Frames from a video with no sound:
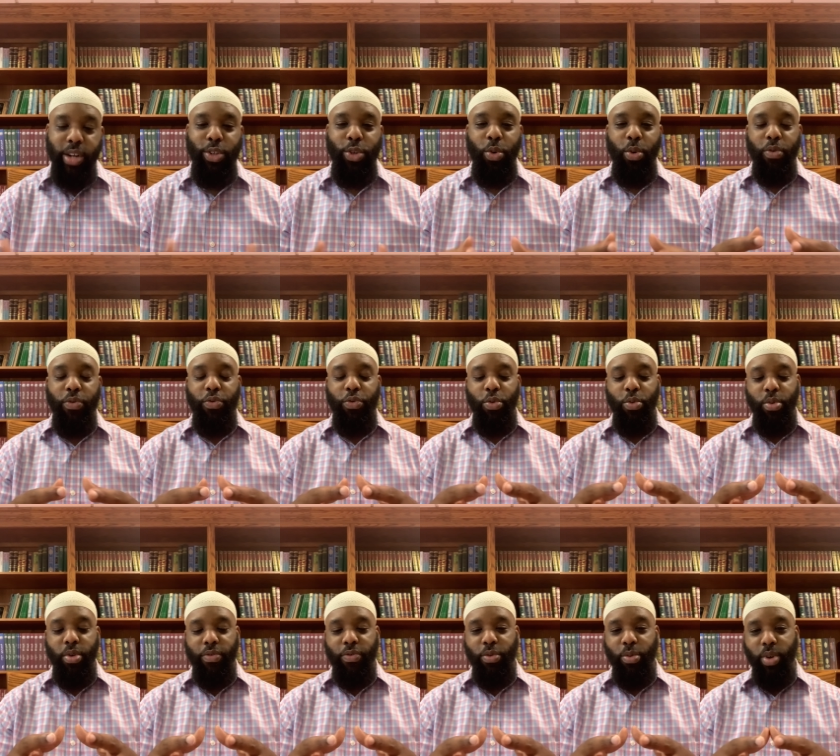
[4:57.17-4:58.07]
So if
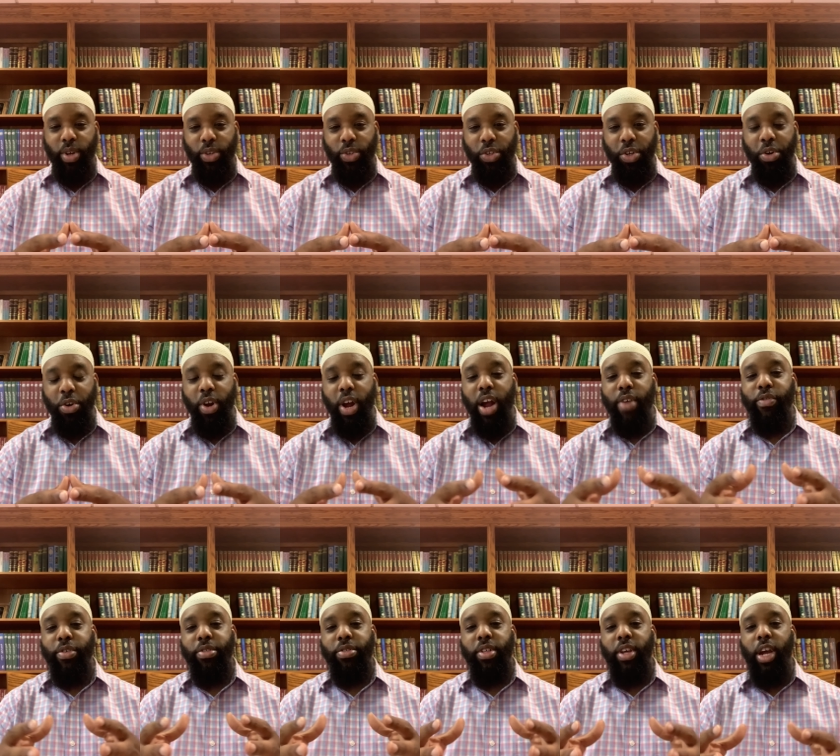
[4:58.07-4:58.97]
you if you consider
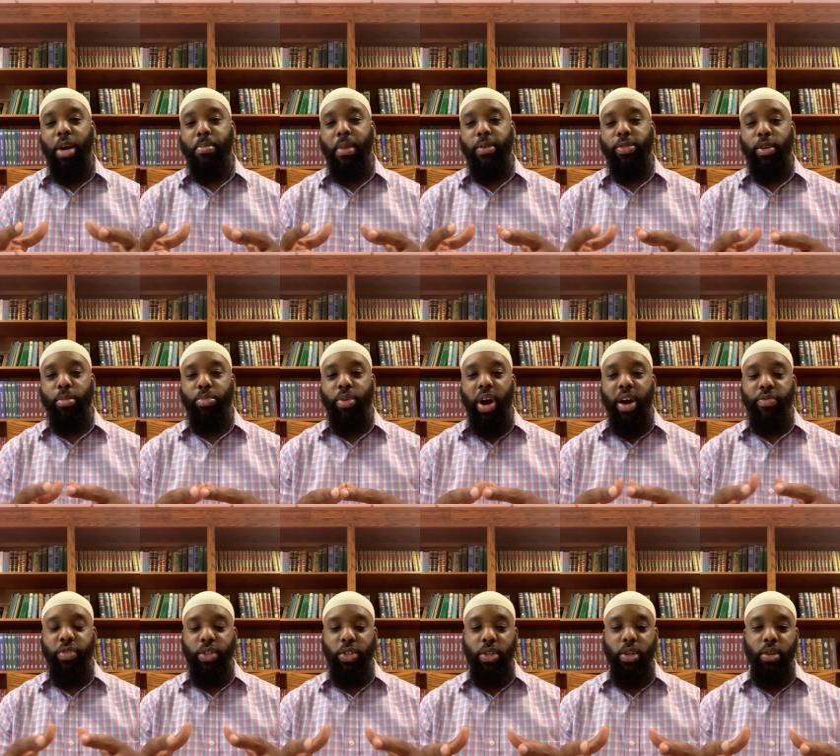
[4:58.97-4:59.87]
everything about the
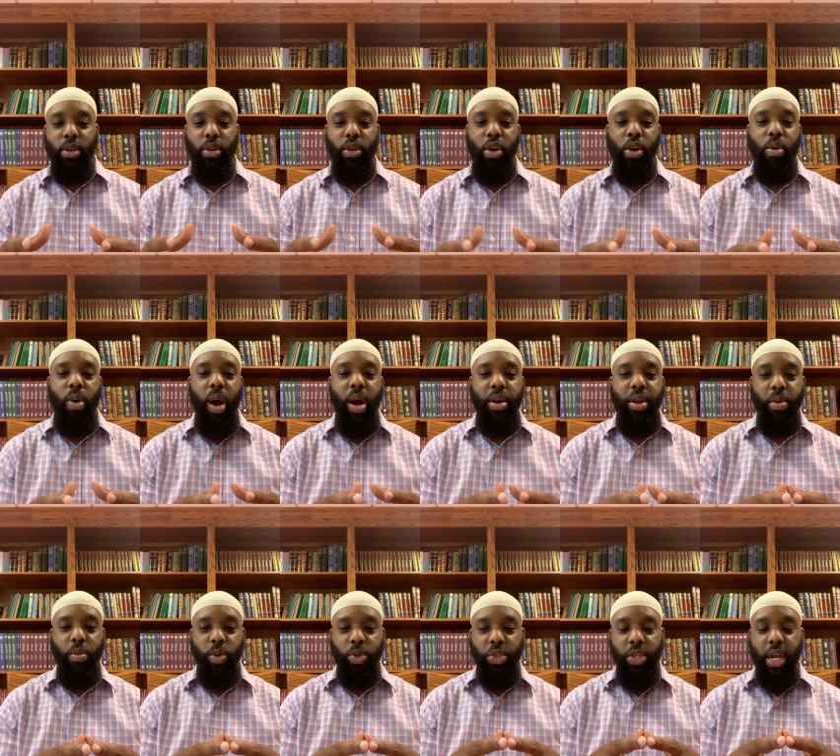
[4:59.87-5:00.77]
Prophet sallallahu
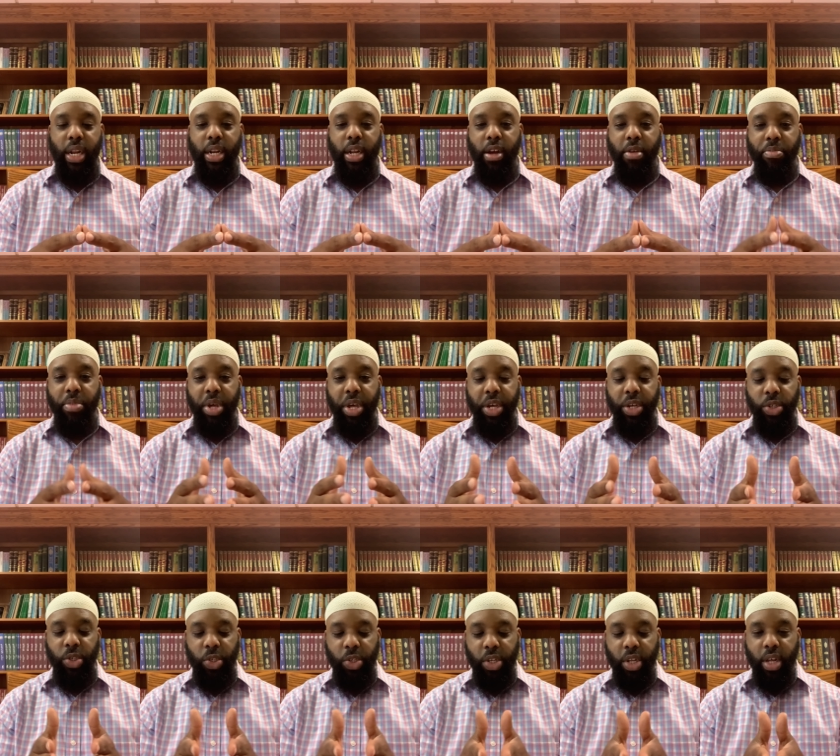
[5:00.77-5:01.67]
alaihi wasallam
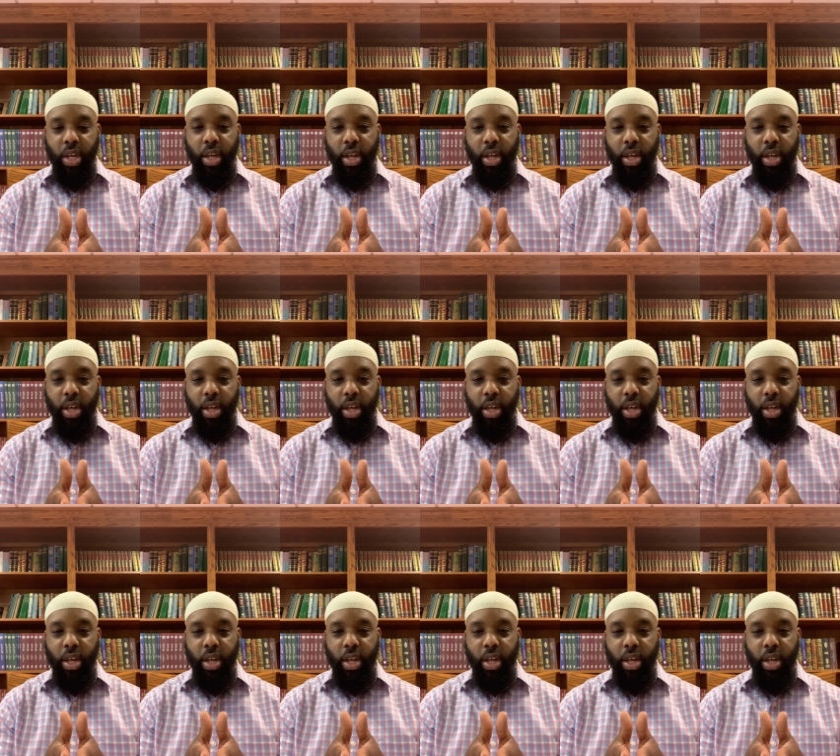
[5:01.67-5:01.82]
is